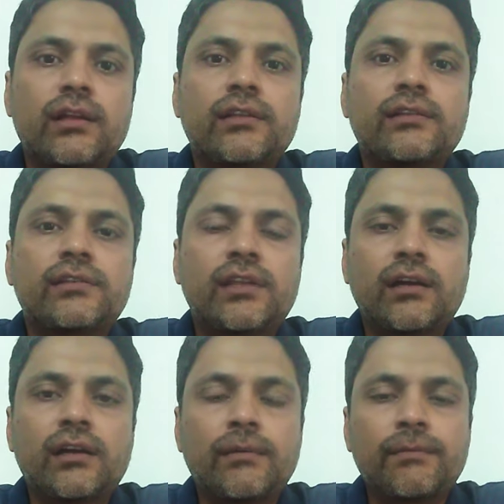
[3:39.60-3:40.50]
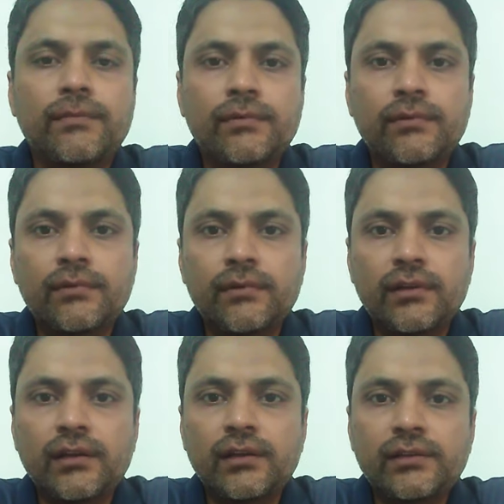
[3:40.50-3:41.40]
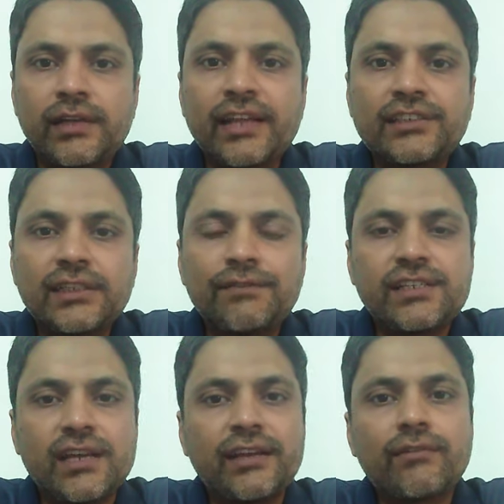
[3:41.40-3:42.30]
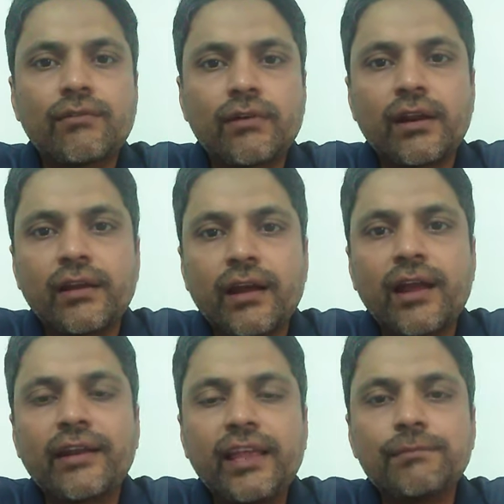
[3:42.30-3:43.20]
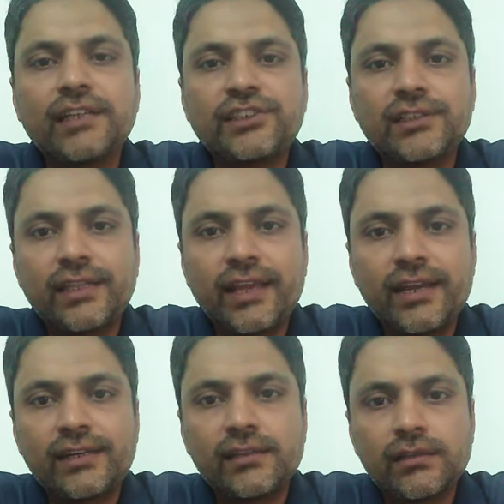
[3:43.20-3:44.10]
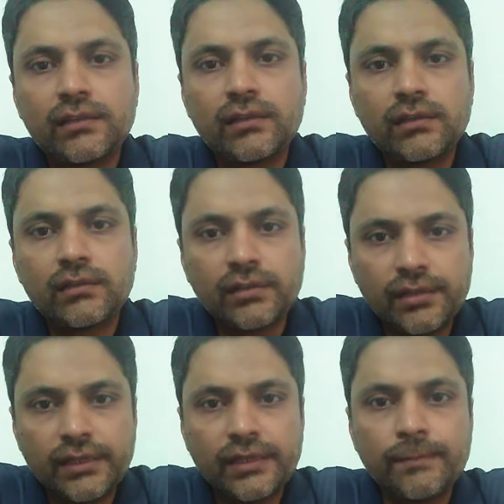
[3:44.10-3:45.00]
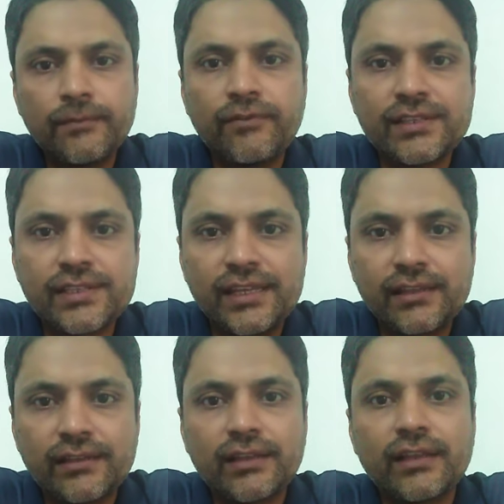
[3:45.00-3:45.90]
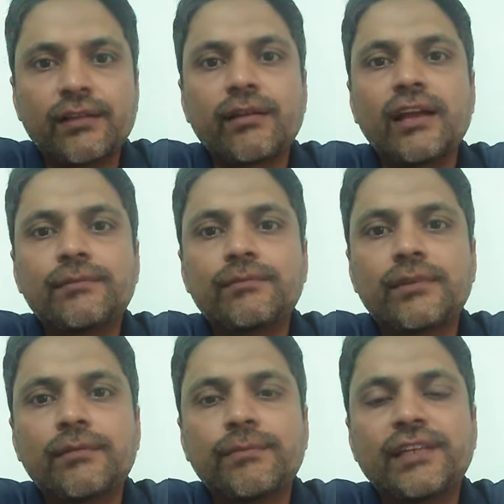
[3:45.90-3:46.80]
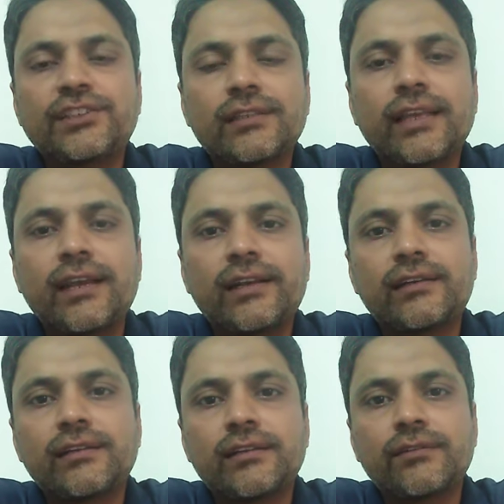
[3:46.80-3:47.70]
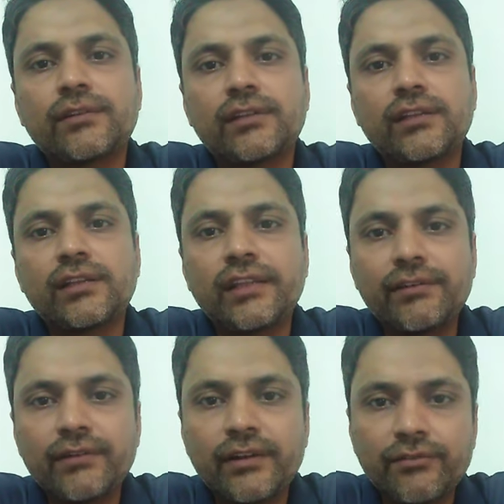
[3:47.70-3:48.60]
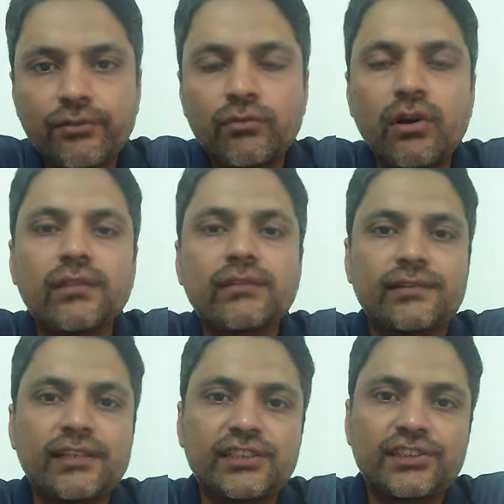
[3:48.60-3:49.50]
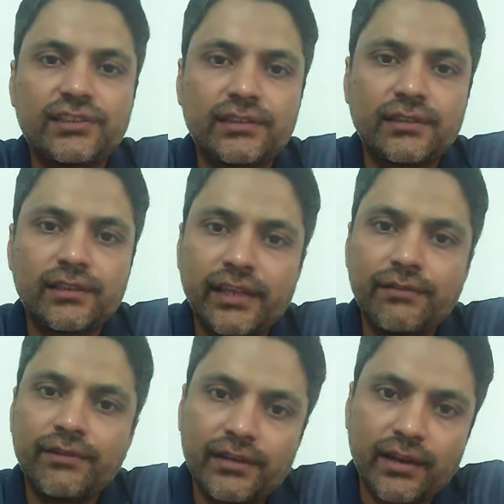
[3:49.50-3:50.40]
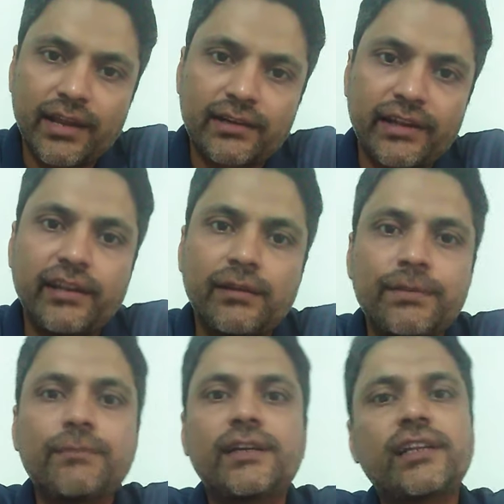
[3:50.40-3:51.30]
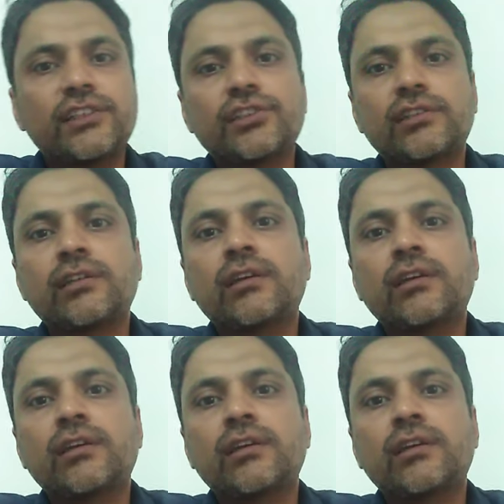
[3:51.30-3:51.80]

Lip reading: The direction which I earlier mentioned, that first thing I mentioned, that they will review all the transaction, they will direct an implementation